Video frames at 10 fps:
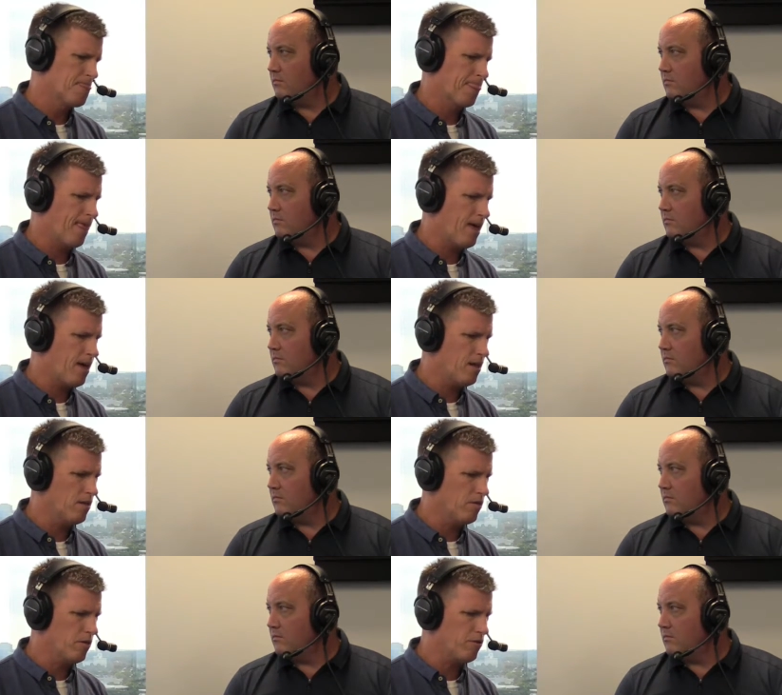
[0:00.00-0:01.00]
Speaker 1: and
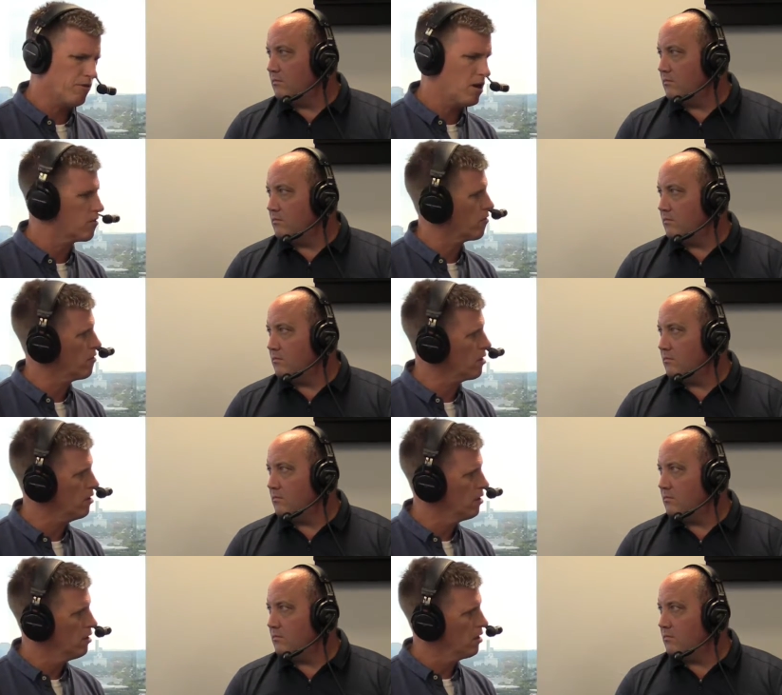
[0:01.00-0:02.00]
the, the state
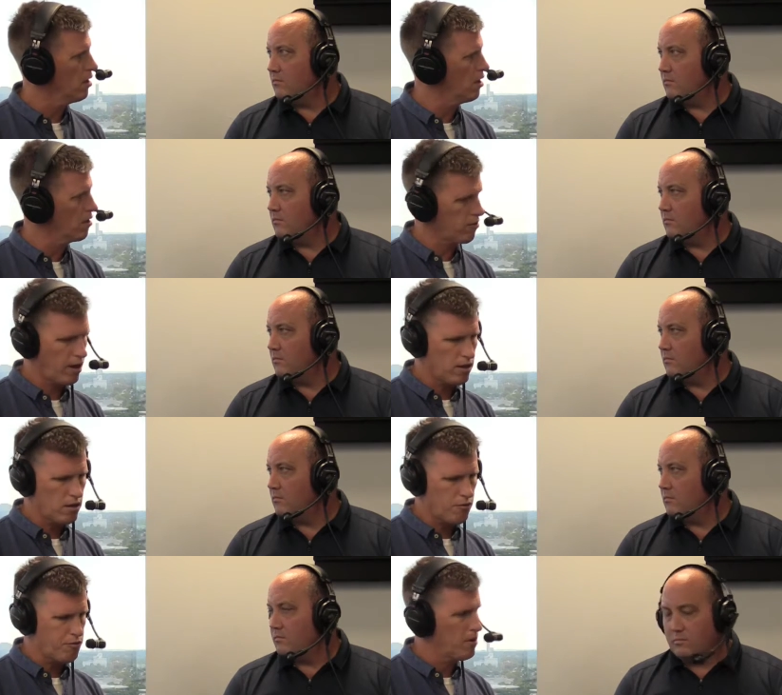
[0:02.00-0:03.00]
attorney uh, is handed
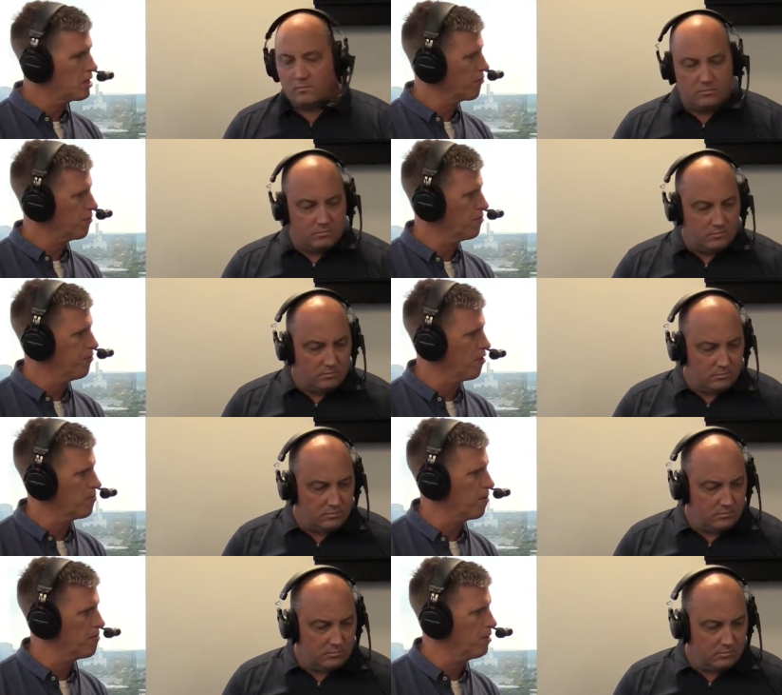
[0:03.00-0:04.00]
the information from the Florida
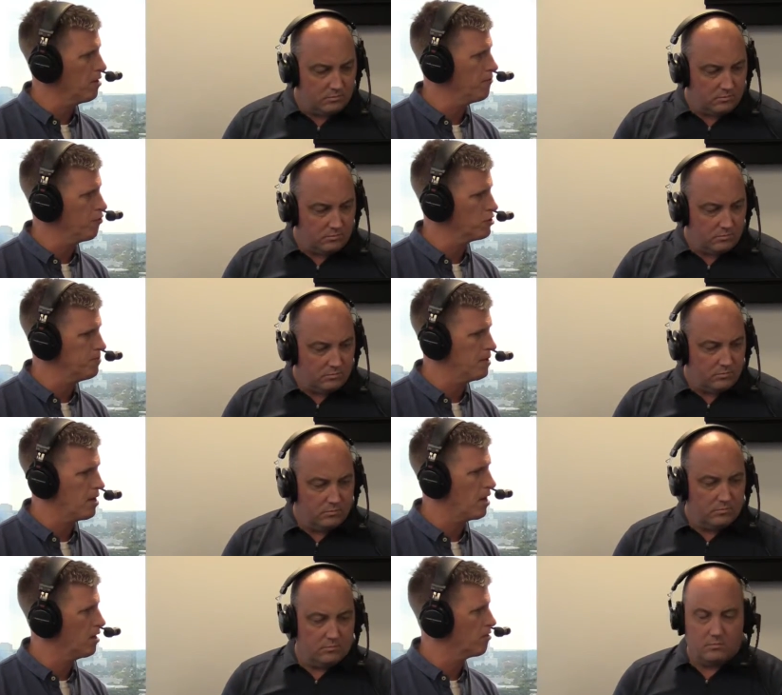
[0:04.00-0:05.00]
Department of Law Enforcement,
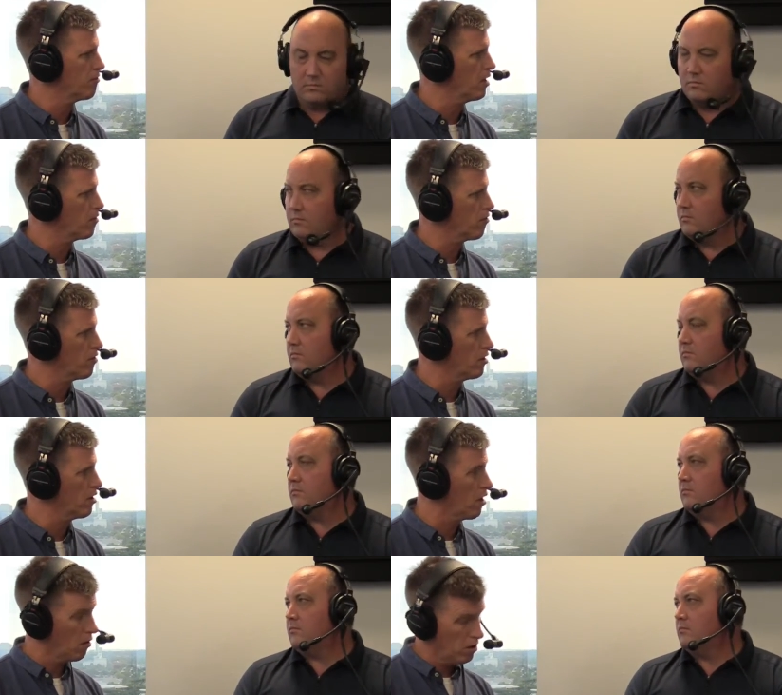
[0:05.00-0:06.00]
and the state attorney
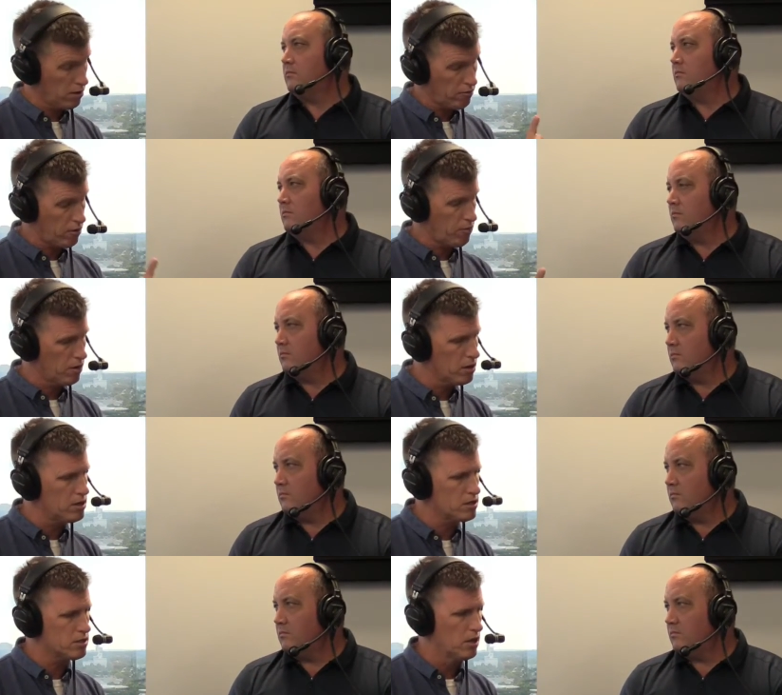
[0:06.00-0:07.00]
not only does he
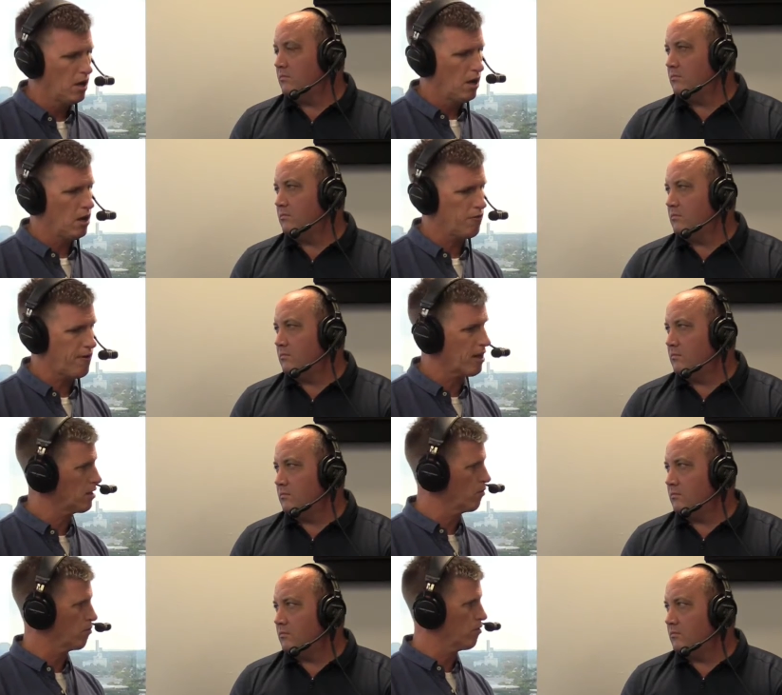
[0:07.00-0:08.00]
release a fact
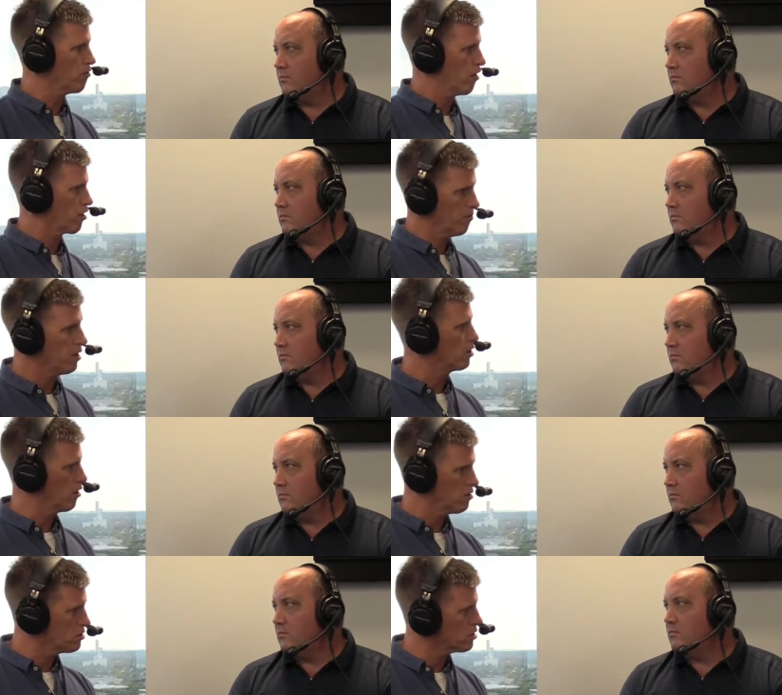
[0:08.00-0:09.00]
that there's not going to be any
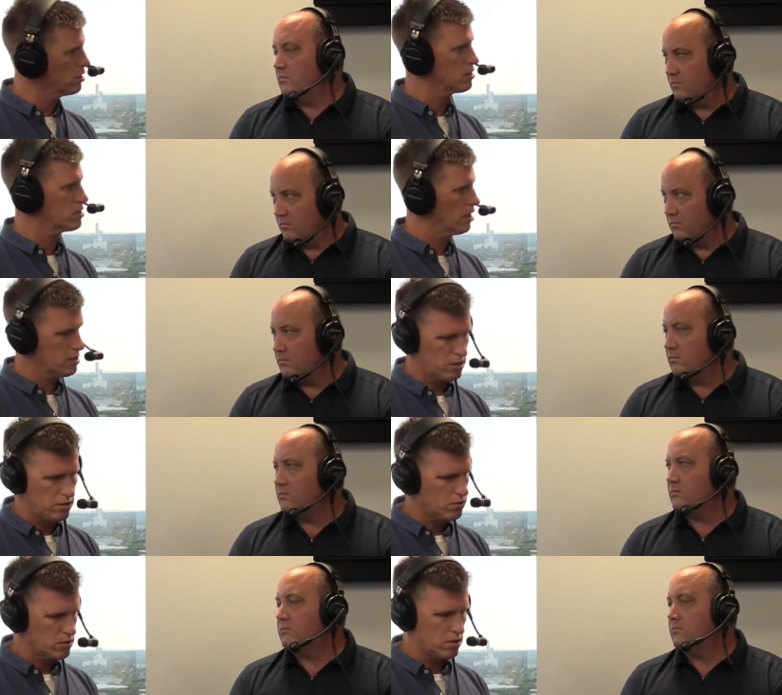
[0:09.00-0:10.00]
charges against us, and
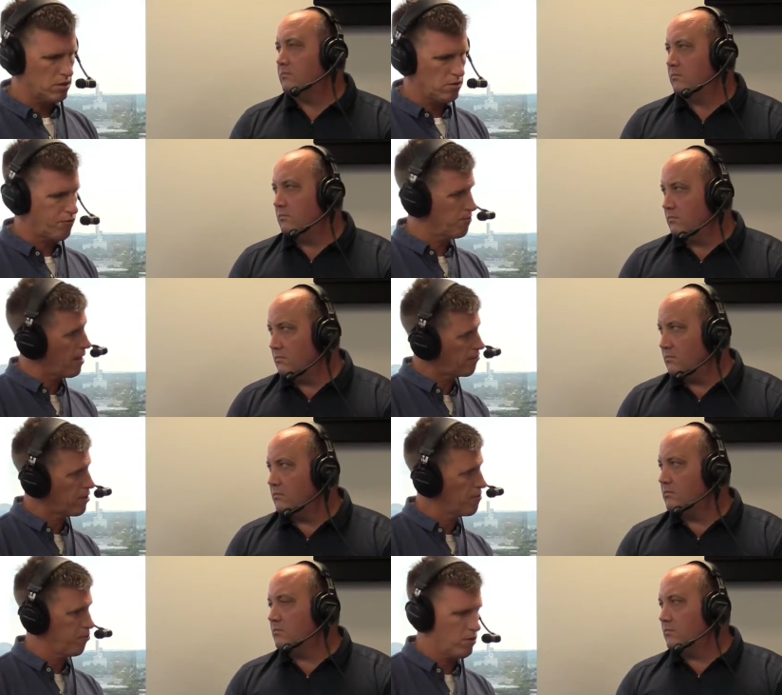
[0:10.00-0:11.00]
there was that from that
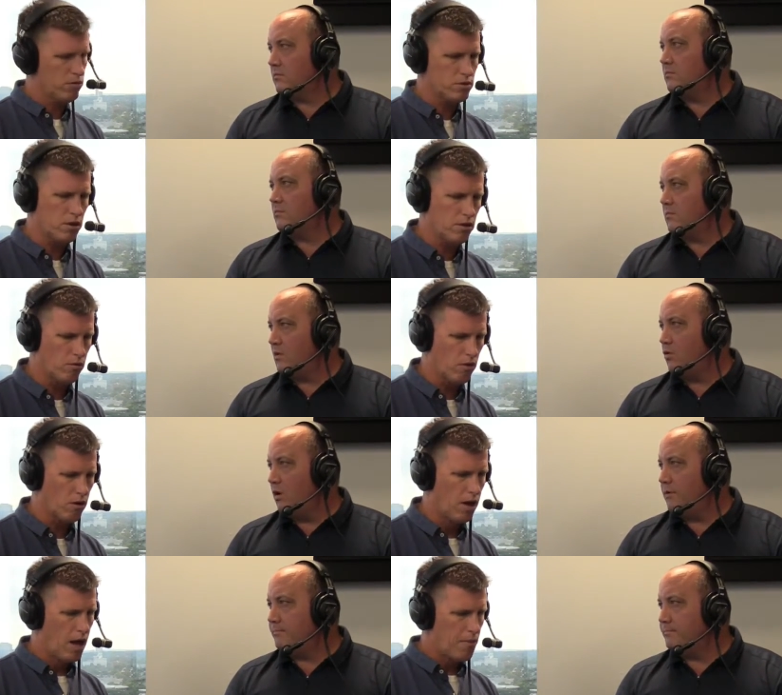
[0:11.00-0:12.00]
standpoint there was nothing
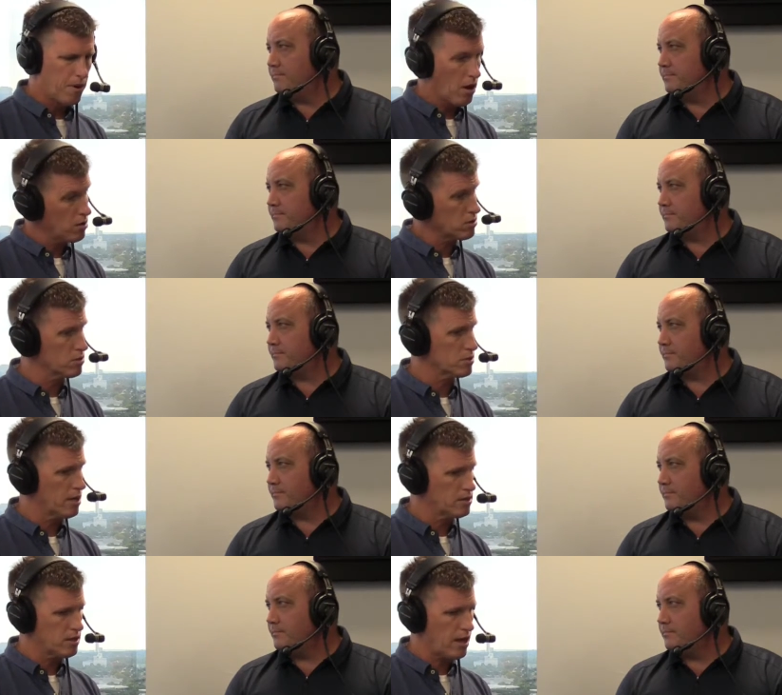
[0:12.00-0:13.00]
wrong, right. but he also
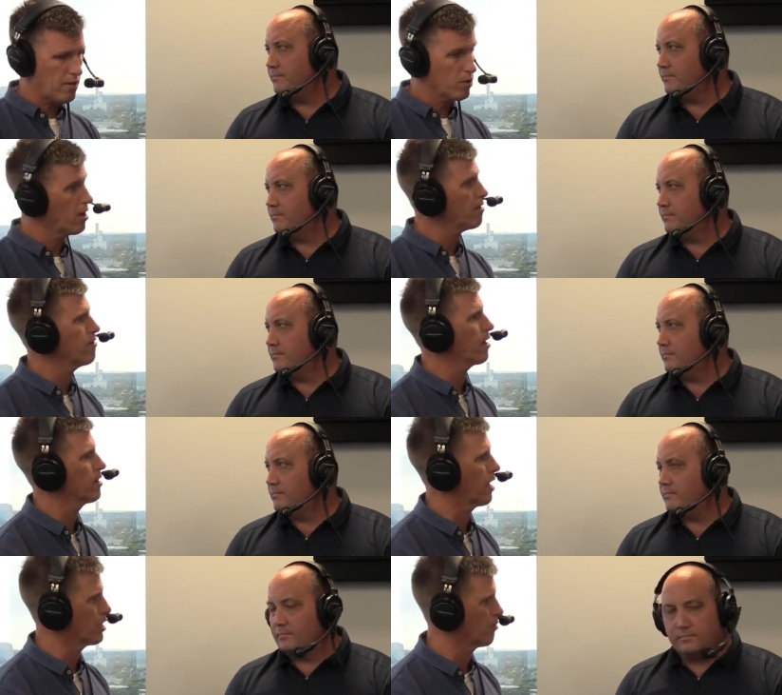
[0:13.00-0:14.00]
says that had we not
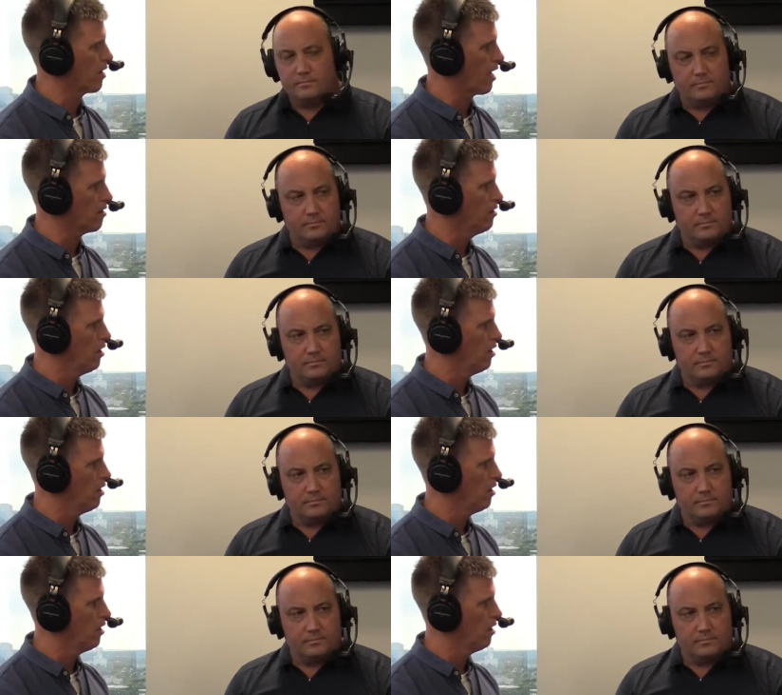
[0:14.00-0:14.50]
taken the action we hadn't,